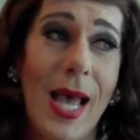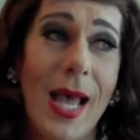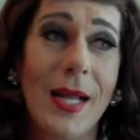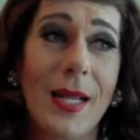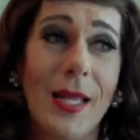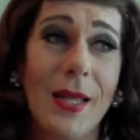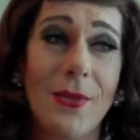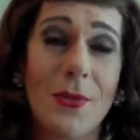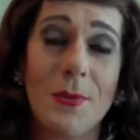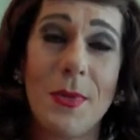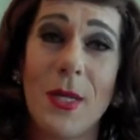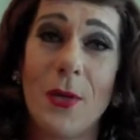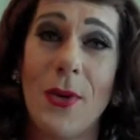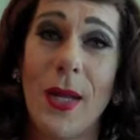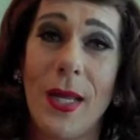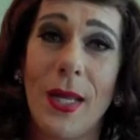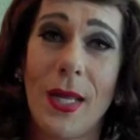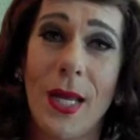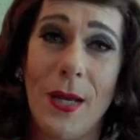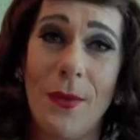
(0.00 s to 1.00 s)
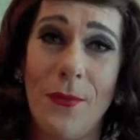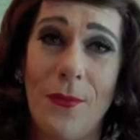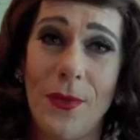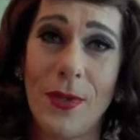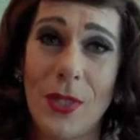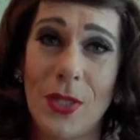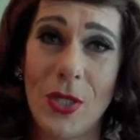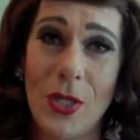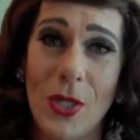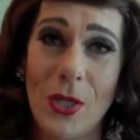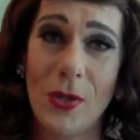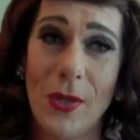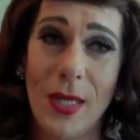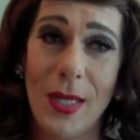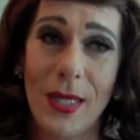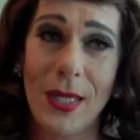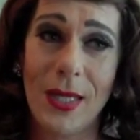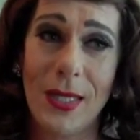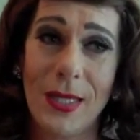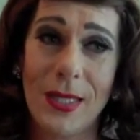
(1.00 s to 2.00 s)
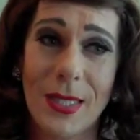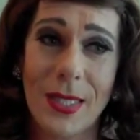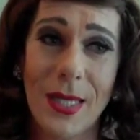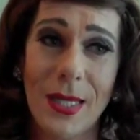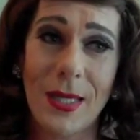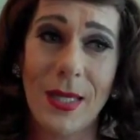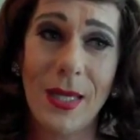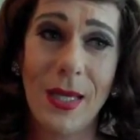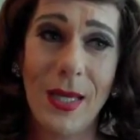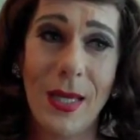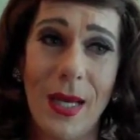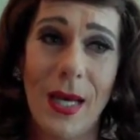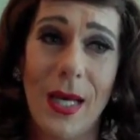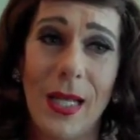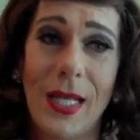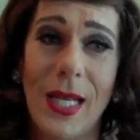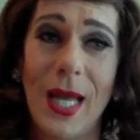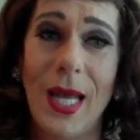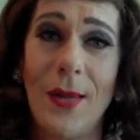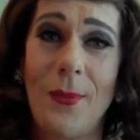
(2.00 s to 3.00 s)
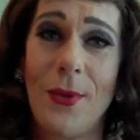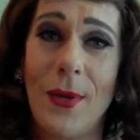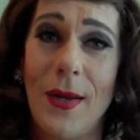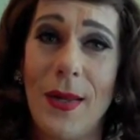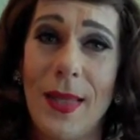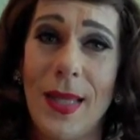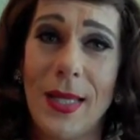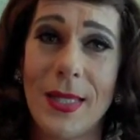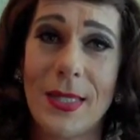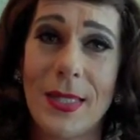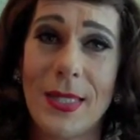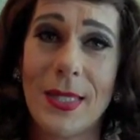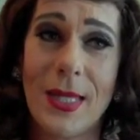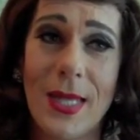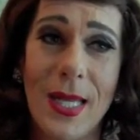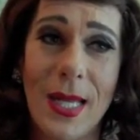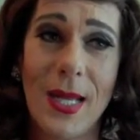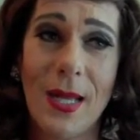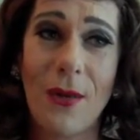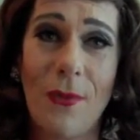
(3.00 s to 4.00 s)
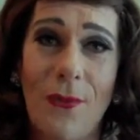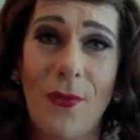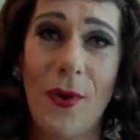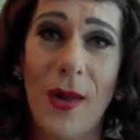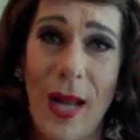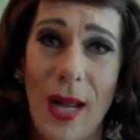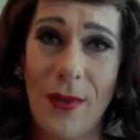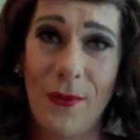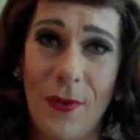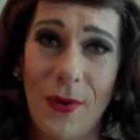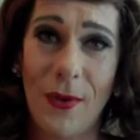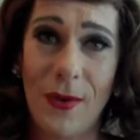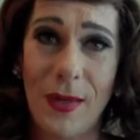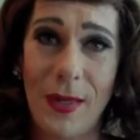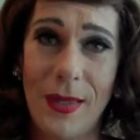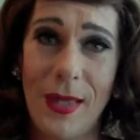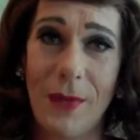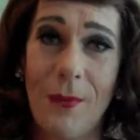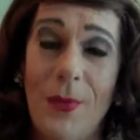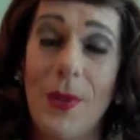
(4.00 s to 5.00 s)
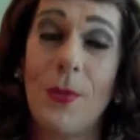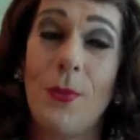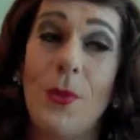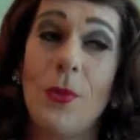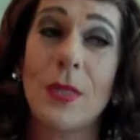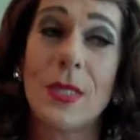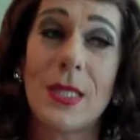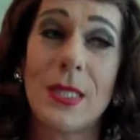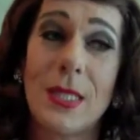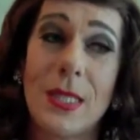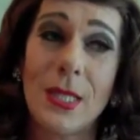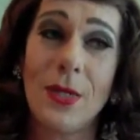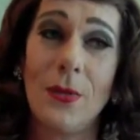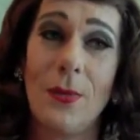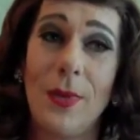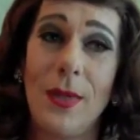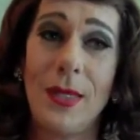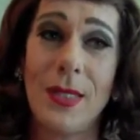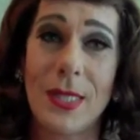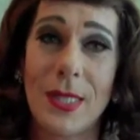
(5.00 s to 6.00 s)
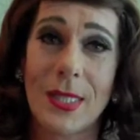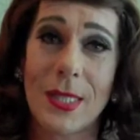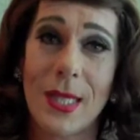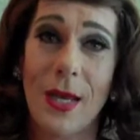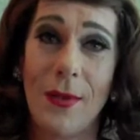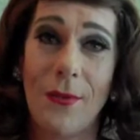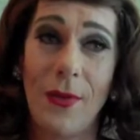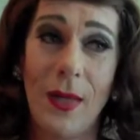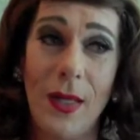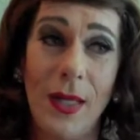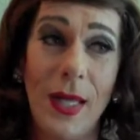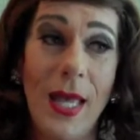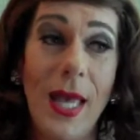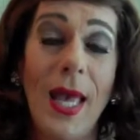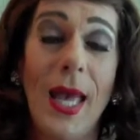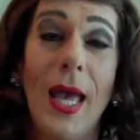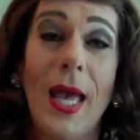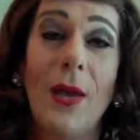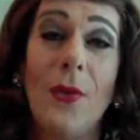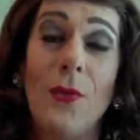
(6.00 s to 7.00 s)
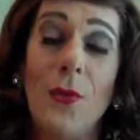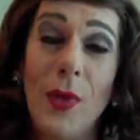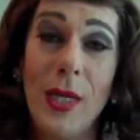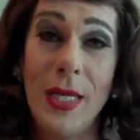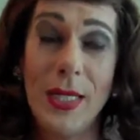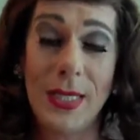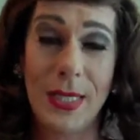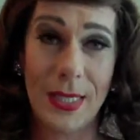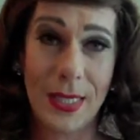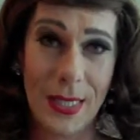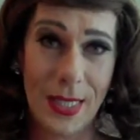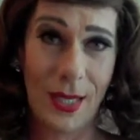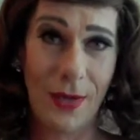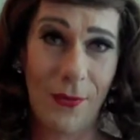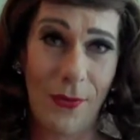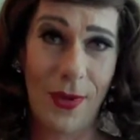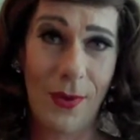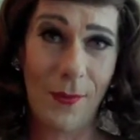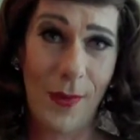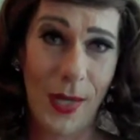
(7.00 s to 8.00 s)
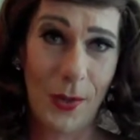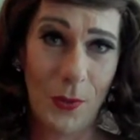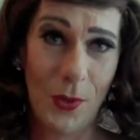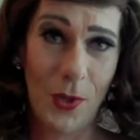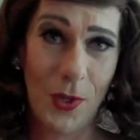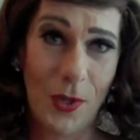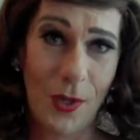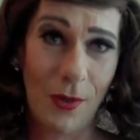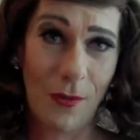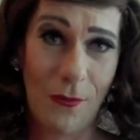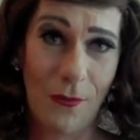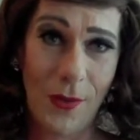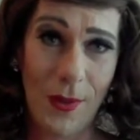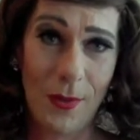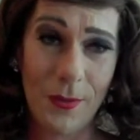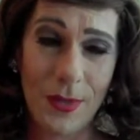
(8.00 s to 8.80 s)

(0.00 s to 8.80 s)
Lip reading: gives me great comfort to know that it's a library that's there forever and that people will still be discovering and rediscovering my work on film.